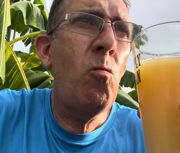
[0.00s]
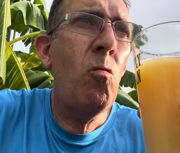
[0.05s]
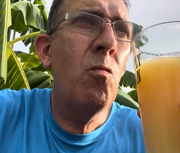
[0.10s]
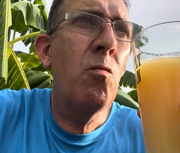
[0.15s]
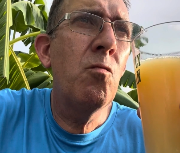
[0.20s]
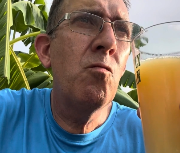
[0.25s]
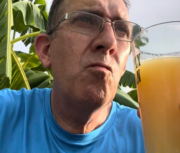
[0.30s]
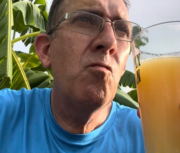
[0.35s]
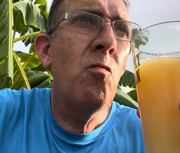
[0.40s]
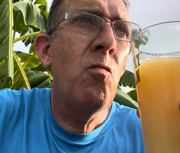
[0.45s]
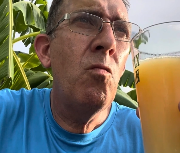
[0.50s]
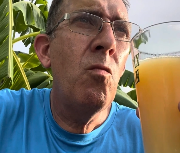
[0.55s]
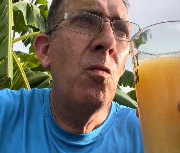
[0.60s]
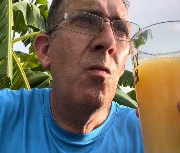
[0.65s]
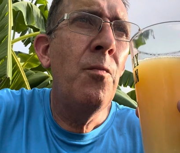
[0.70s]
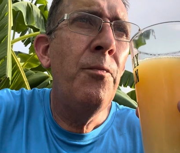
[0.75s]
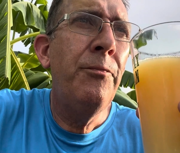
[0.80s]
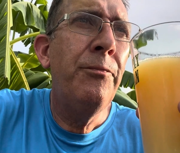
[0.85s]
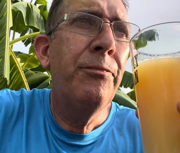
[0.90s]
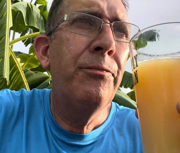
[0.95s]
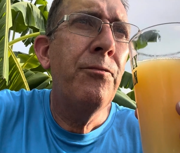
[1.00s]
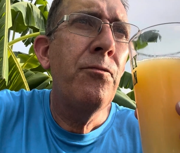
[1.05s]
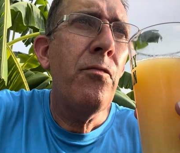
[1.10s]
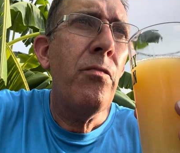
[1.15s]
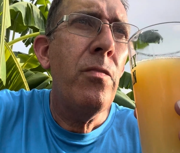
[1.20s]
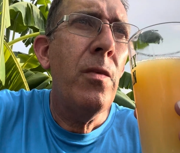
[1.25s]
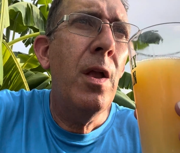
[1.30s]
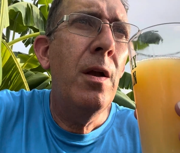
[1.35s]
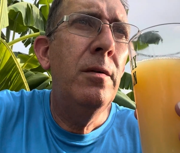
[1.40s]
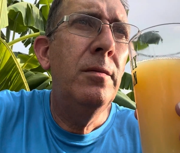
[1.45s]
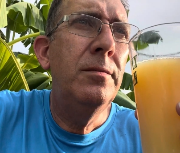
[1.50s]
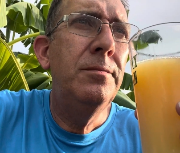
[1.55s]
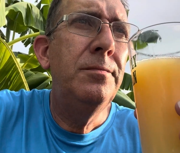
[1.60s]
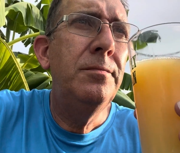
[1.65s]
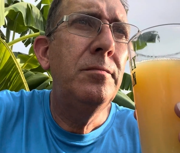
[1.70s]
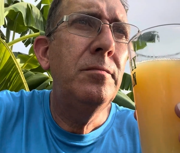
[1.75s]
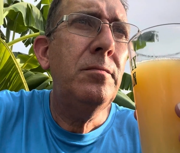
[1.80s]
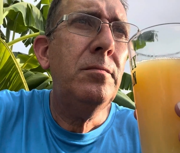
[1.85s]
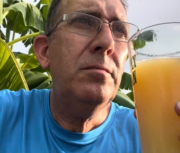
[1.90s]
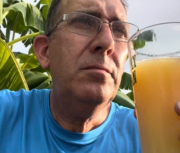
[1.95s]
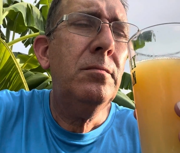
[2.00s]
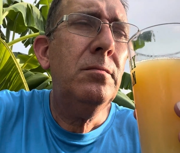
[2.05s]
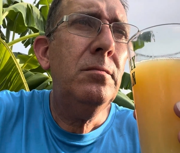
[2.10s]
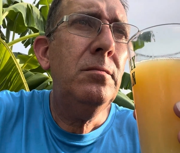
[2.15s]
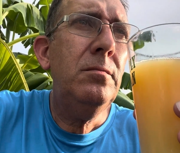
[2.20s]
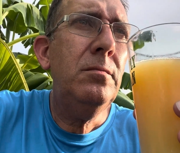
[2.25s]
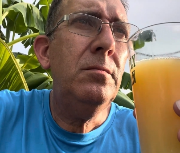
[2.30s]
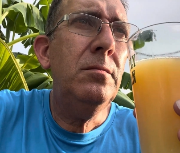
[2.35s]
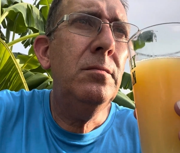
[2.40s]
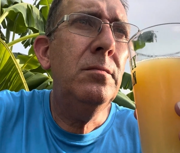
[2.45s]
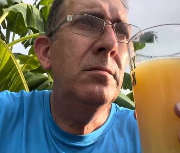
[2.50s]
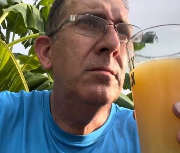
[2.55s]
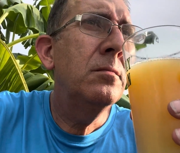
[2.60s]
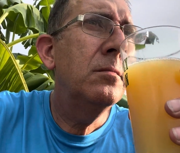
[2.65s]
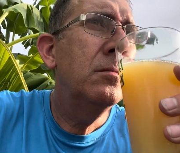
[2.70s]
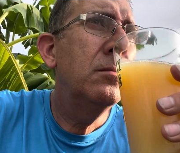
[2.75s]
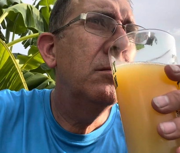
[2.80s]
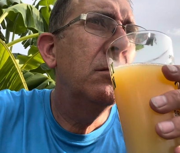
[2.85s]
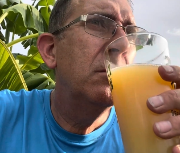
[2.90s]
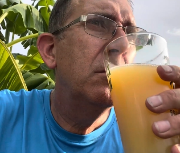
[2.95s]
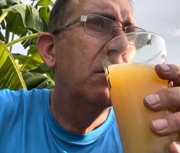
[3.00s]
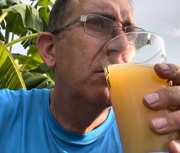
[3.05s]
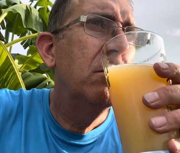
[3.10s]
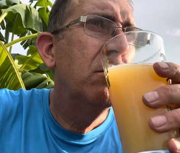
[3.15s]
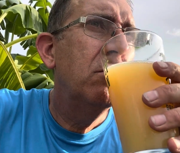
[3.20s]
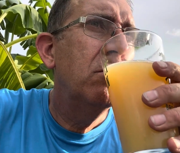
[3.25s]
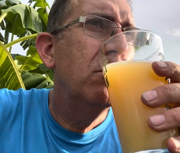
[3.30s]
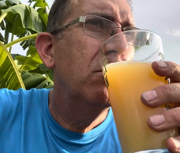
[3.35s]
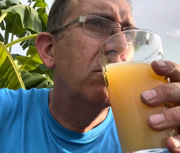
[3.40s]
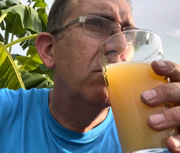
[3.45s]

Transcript: (no one is talking)